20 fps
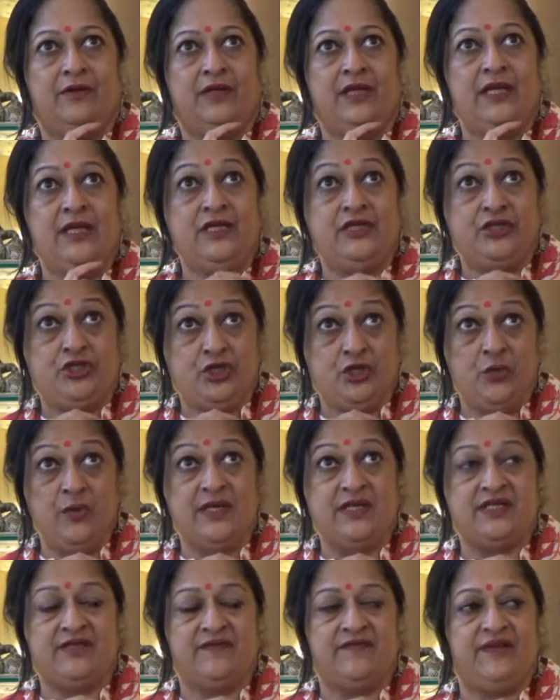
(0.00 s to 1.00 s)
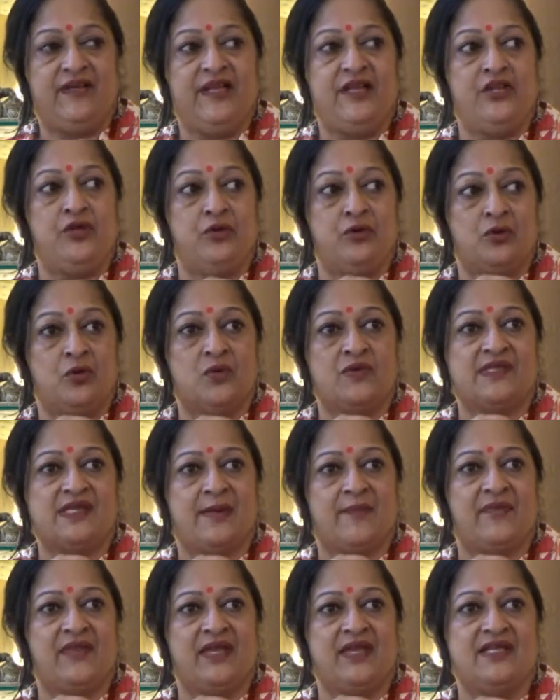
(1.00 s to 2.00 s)
intuitively you know
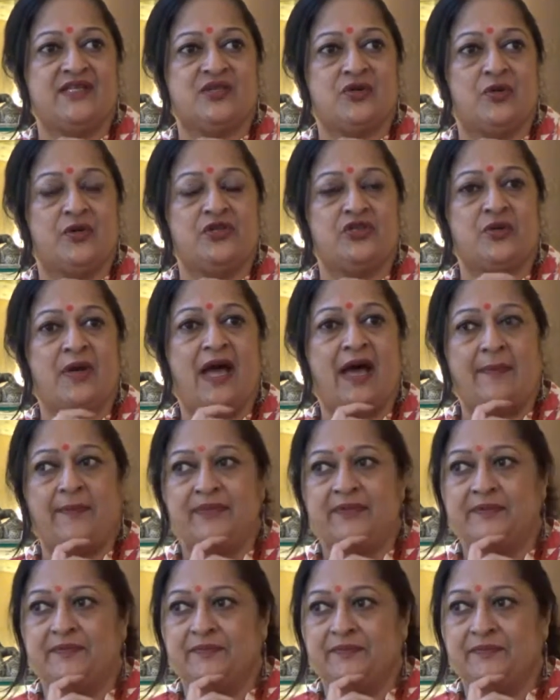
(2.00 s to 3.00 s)
something is going to happen